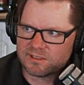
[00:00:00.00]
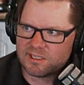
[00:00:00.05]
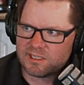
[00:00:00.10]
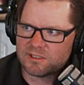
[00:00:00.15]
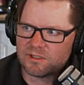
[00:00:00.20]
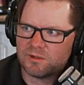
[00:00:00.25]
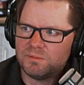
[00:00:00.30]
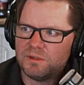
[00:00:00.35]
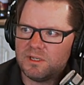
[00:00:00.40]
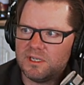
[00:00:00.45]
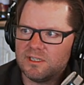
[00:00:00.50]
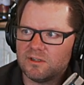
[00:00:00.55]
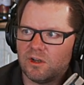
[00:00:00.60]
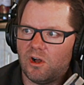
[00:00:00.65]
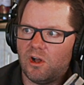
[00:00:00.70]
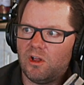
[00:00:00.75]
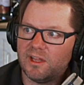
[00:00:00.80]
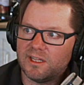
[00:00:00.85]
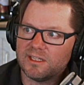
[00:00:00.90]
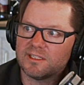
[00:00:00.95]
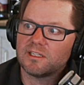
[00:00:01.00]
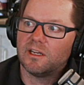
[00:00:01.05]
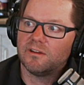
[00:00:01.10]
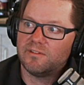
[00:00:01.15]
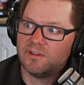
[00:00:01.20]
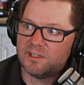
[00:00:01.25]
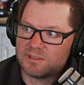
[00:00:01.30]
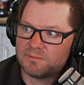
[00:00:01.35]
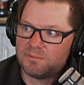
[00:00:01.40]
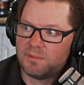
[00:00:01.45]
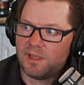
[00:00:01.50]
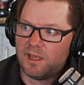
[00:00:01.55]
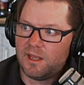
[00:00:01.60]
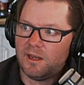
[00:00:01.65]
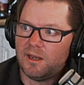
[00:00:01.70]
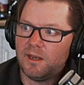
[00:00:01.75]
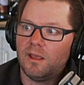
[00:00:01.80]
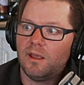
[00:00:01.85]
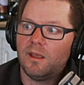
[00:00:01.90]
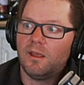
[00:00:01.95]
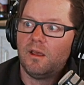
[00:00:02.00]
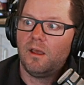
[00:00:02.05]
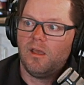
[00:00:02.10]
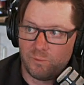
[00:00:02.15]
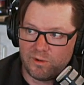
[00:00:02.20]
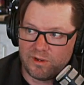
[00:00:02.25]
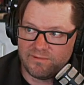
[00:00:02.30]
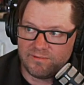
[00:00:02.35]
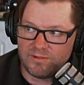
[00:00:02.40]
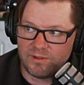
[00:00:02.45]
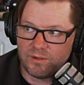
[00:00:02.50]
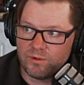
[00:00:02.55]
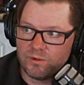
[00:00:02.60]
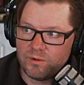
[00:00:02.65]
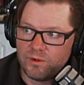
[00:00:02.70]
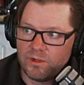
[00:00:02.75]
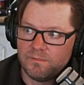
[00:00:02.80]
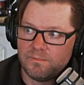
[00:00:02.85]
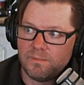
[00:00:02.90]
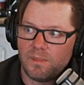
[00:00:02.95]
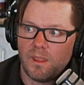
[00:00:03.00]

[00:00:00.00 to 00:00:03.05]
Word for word: SOPs, all that stuff has been reviewed.